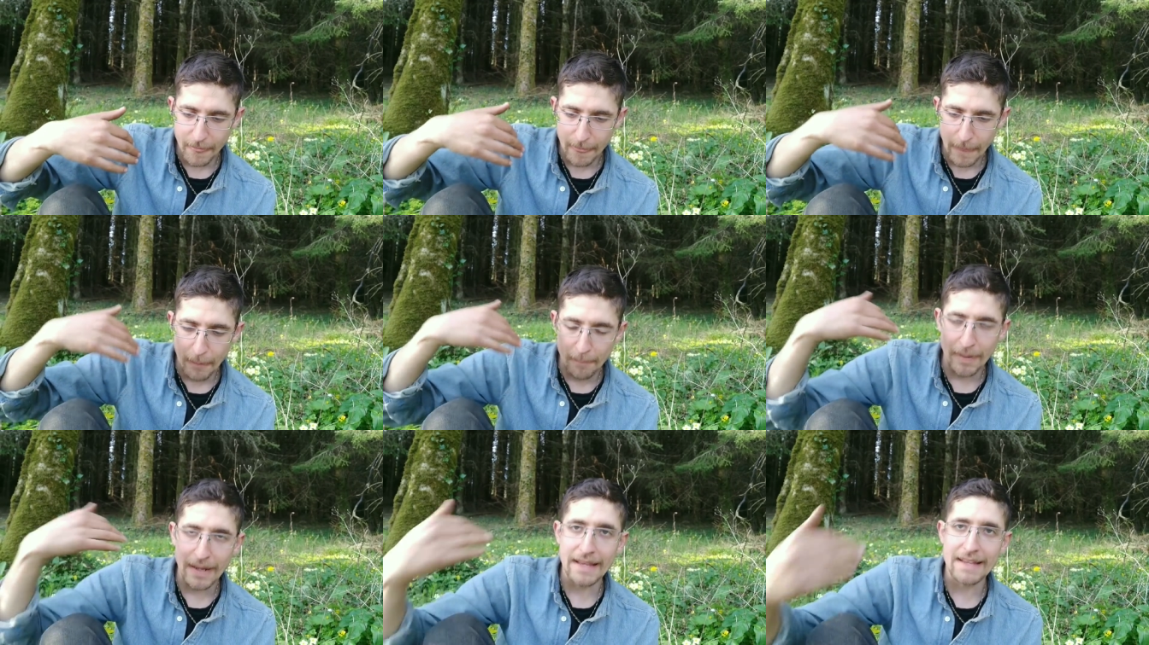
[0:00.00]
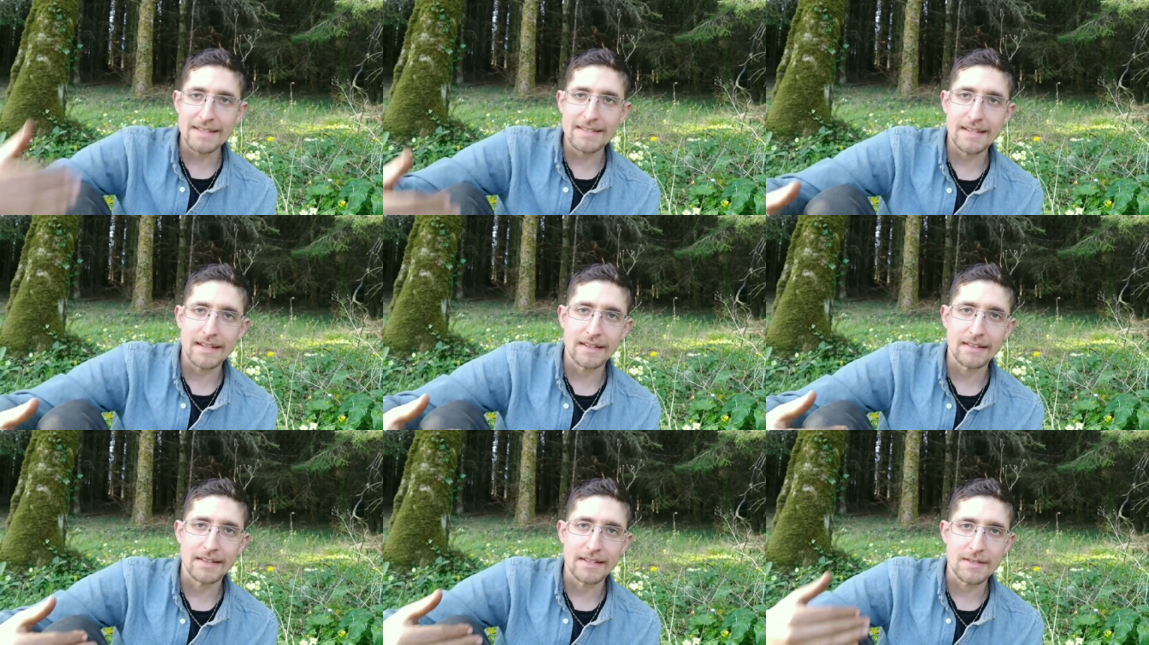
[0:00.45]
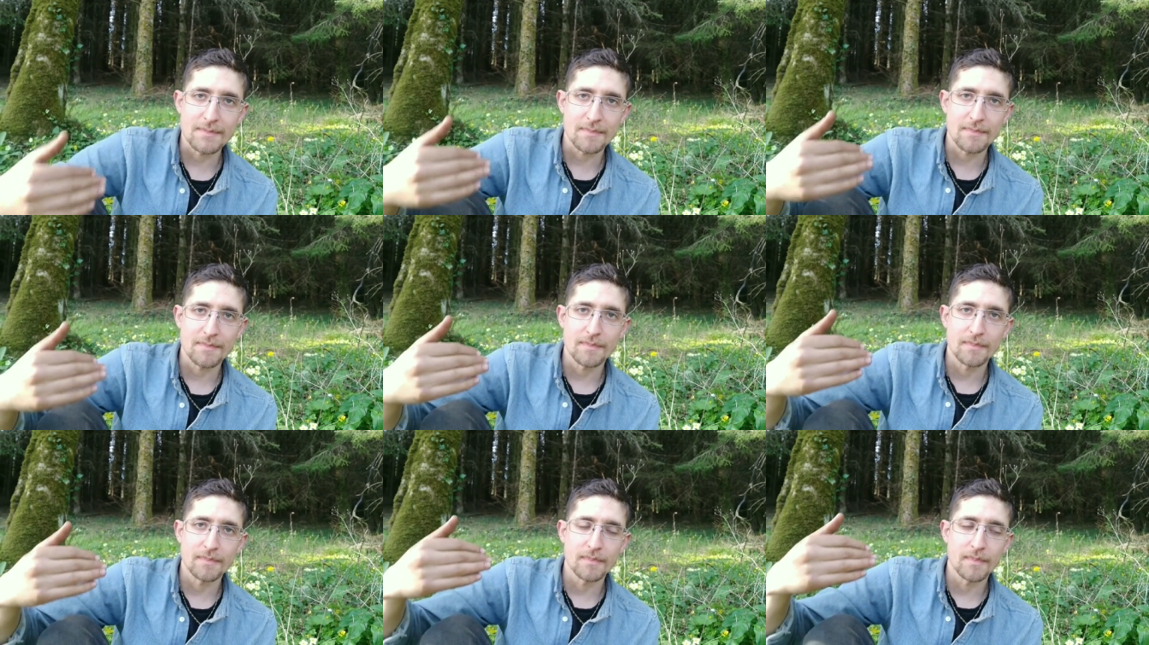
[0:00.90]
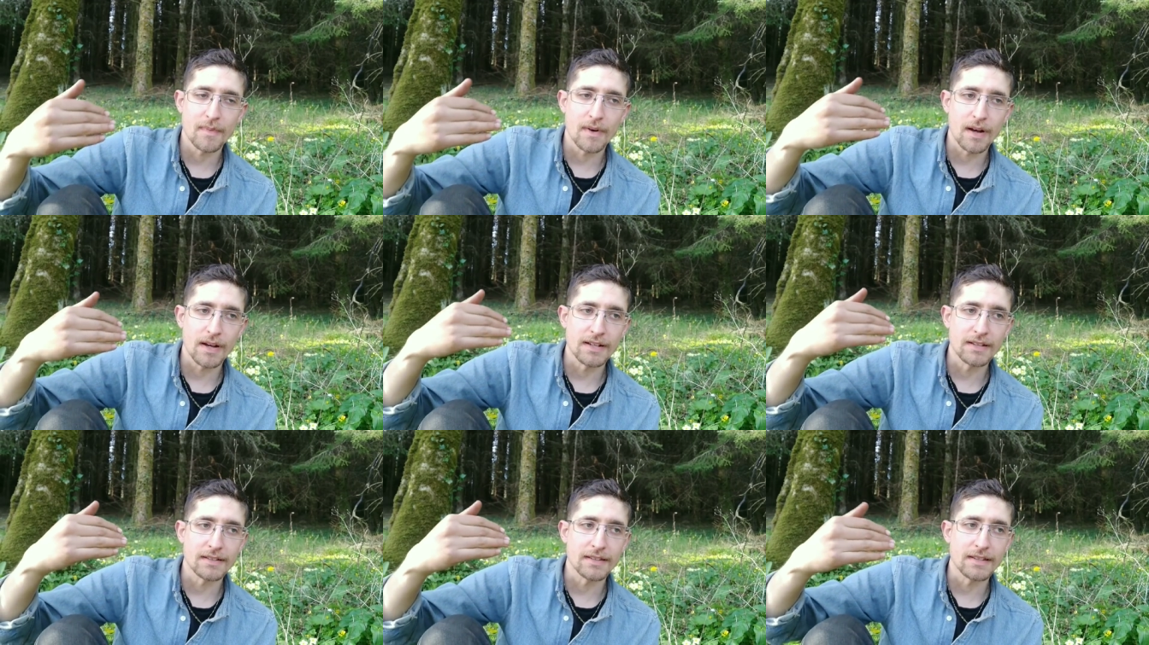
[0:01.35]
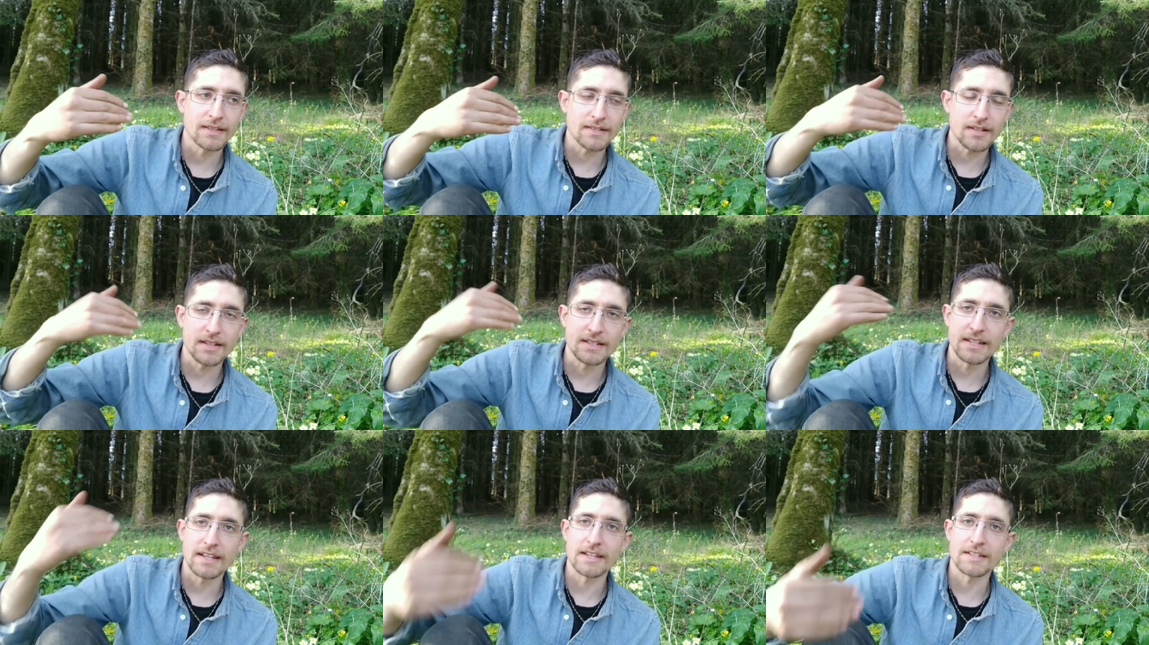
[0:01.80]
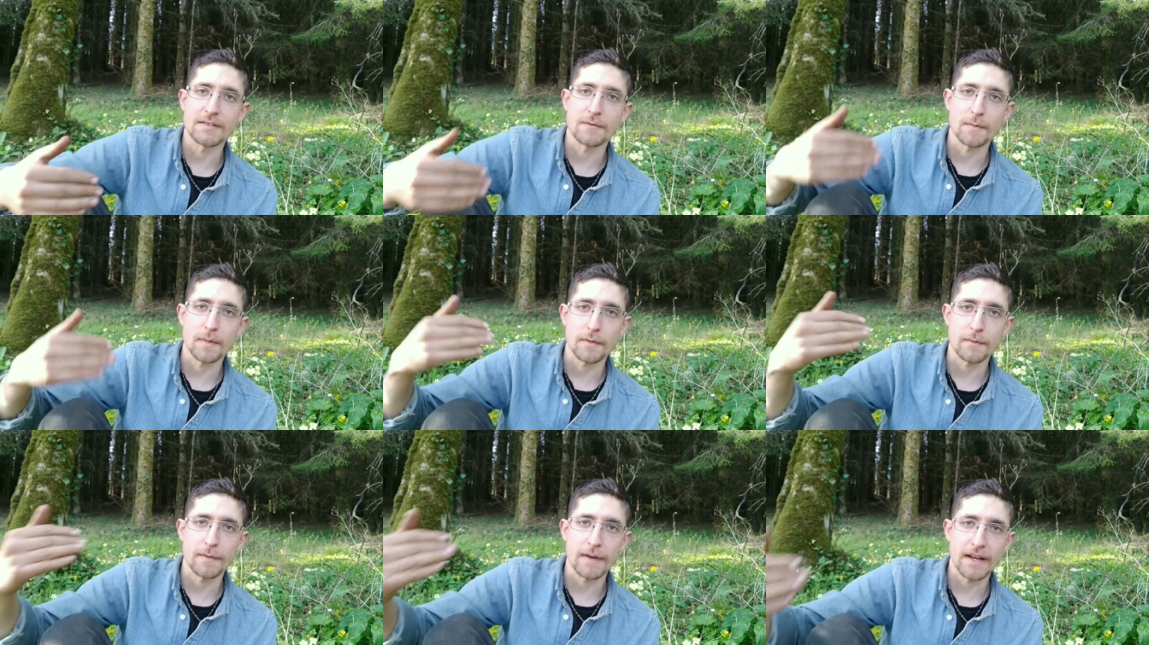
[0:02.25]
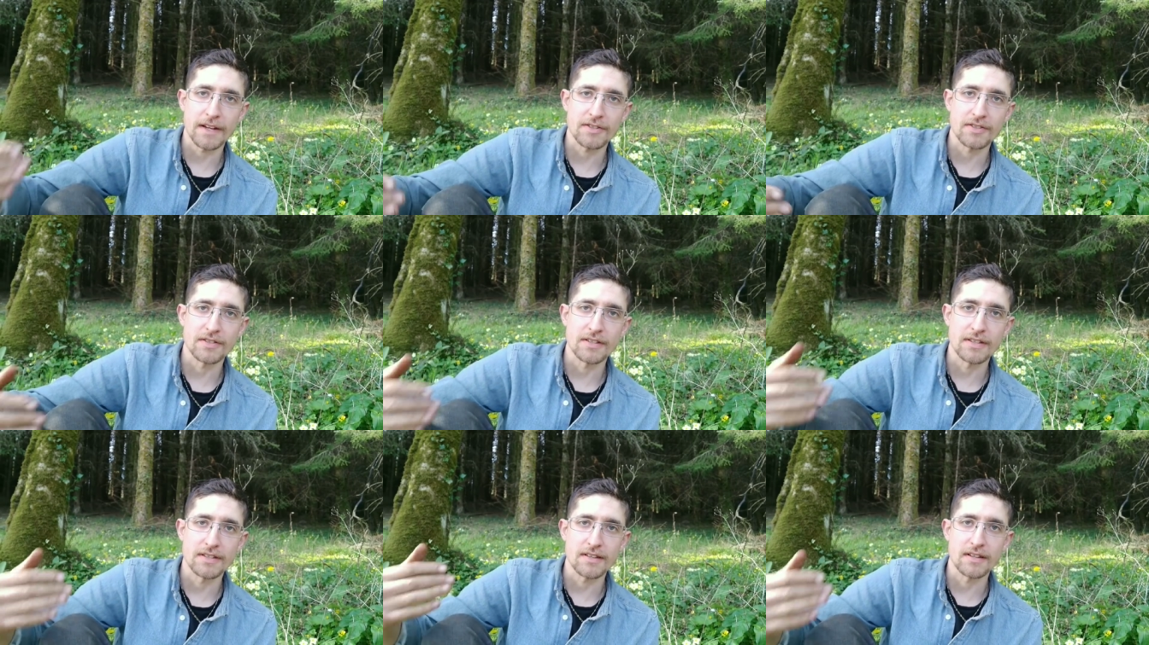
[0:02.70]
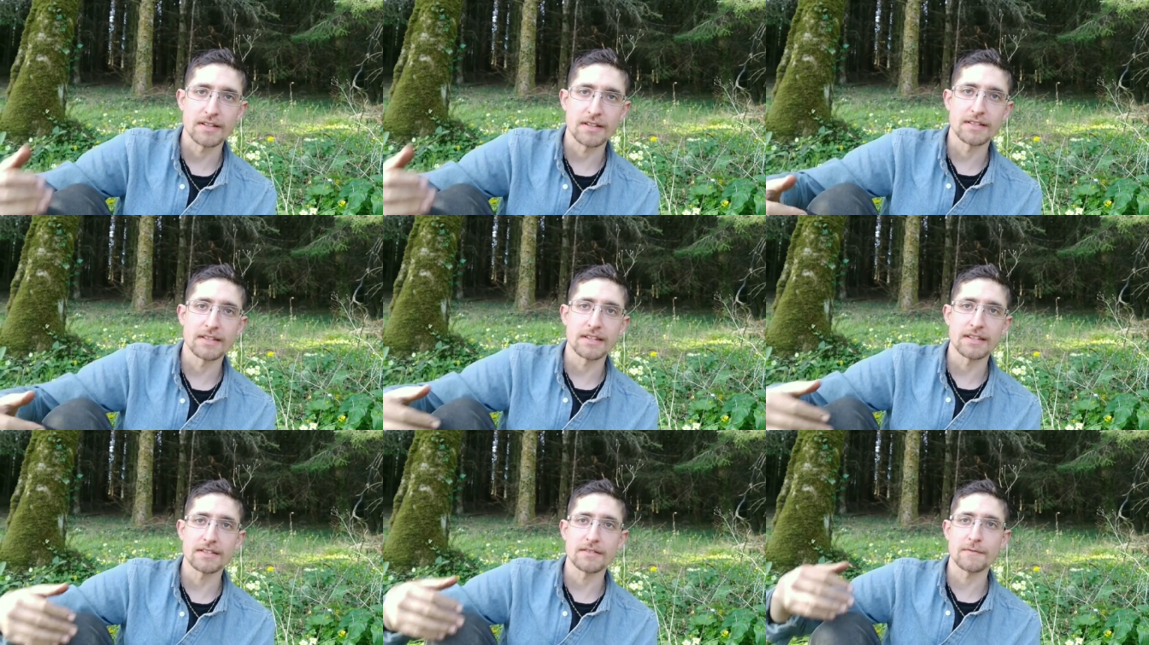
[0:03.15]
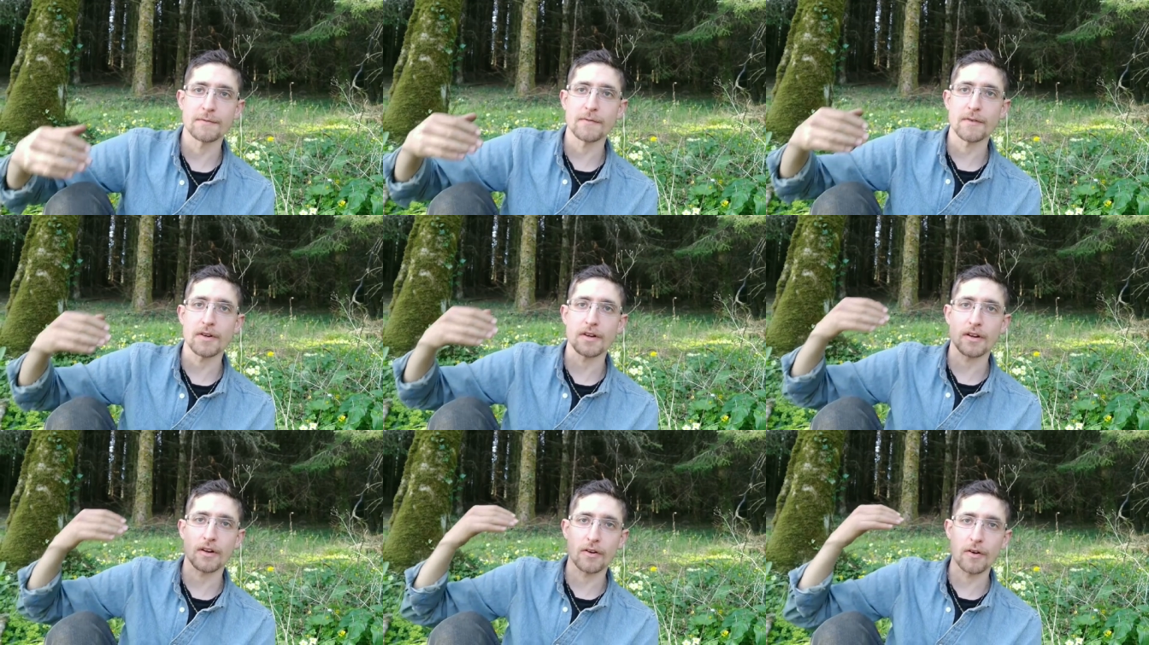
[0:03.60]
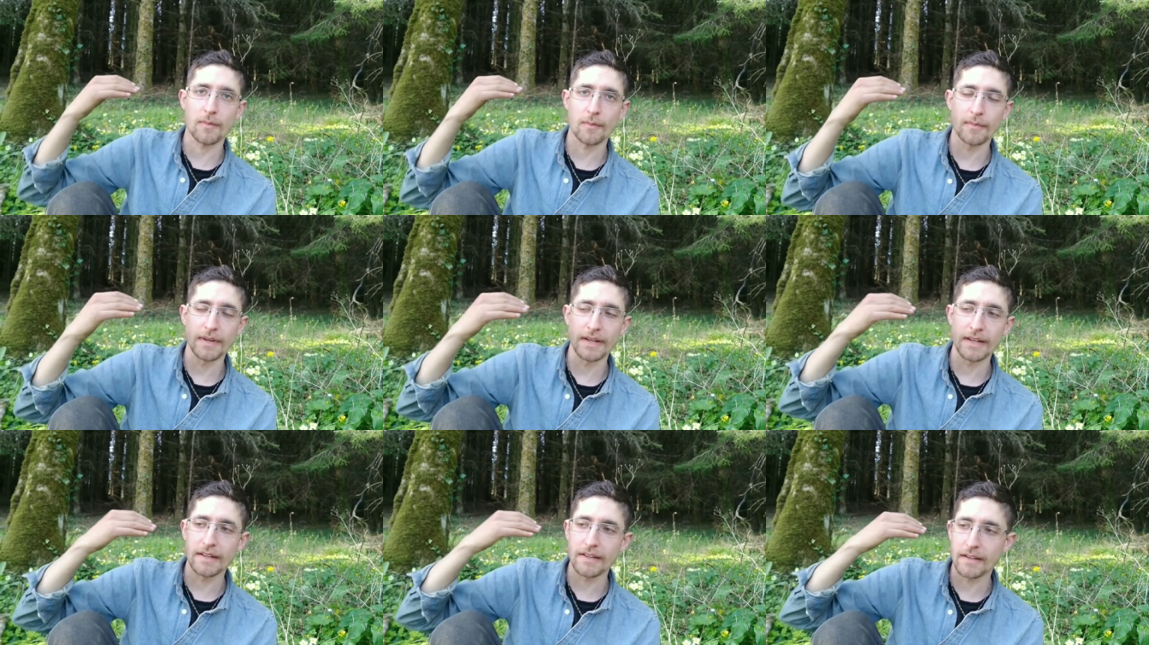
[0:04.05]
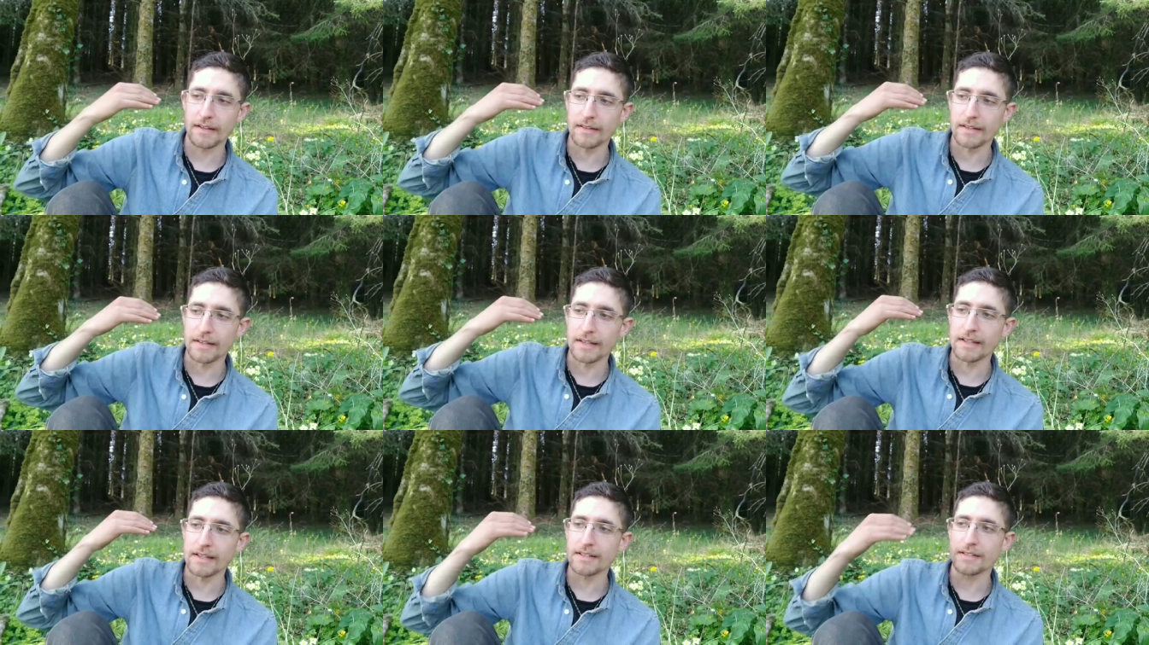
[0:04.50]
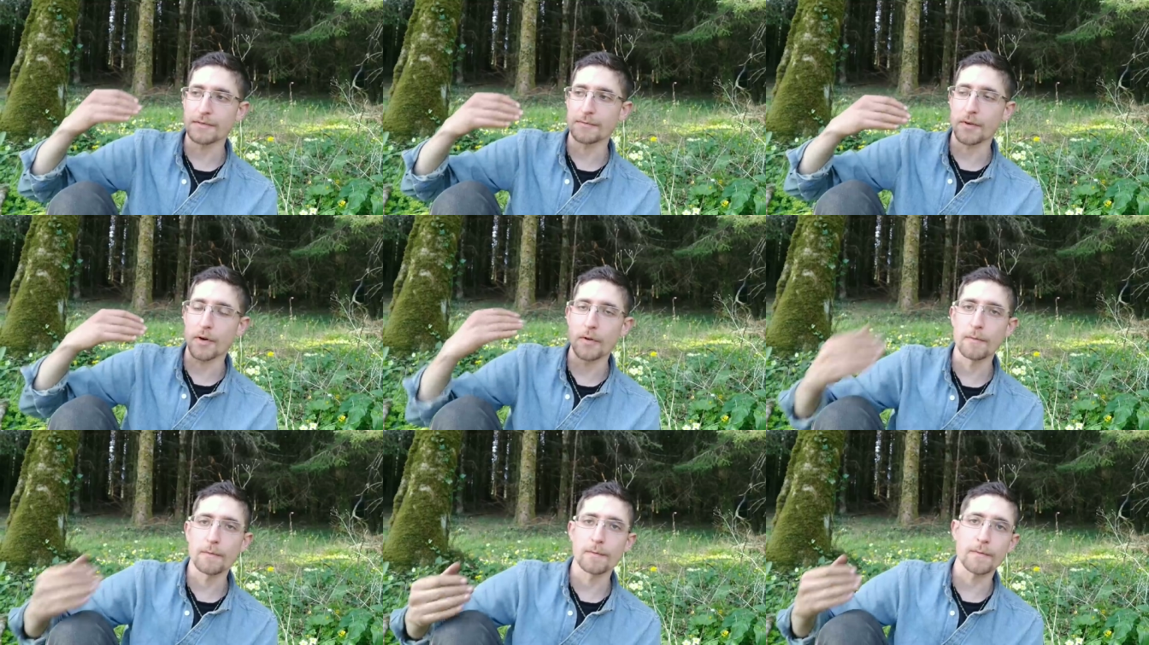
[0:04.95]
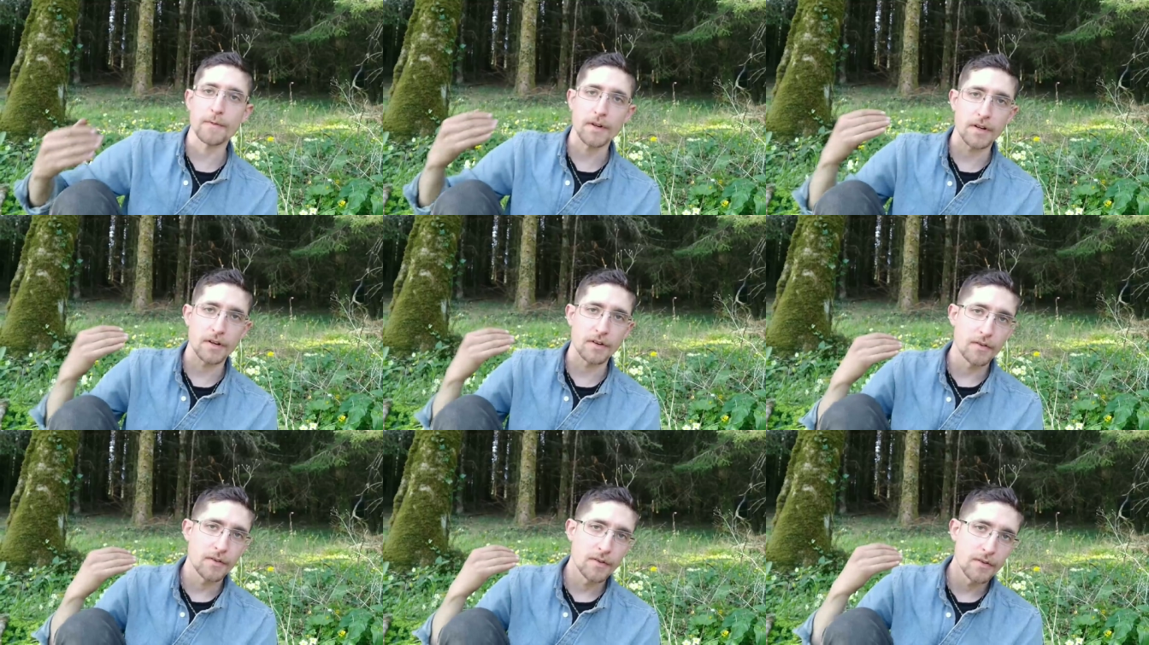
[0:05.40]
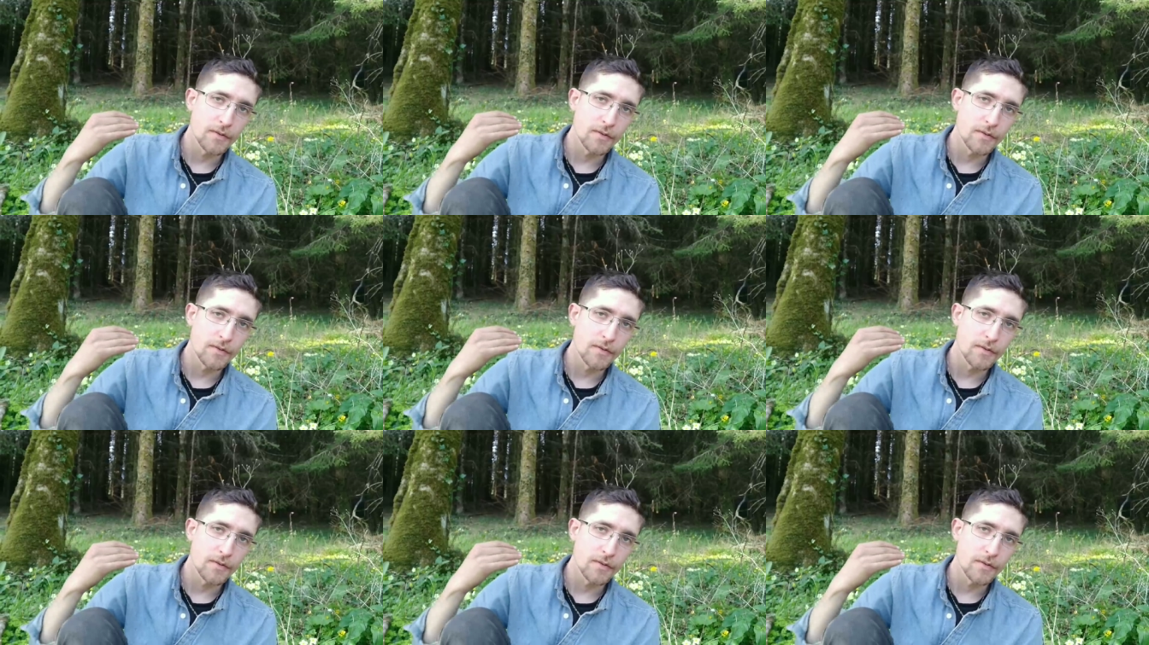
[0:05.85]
placing this, I, these ideas of perfection, these ideas for needing needs of comfort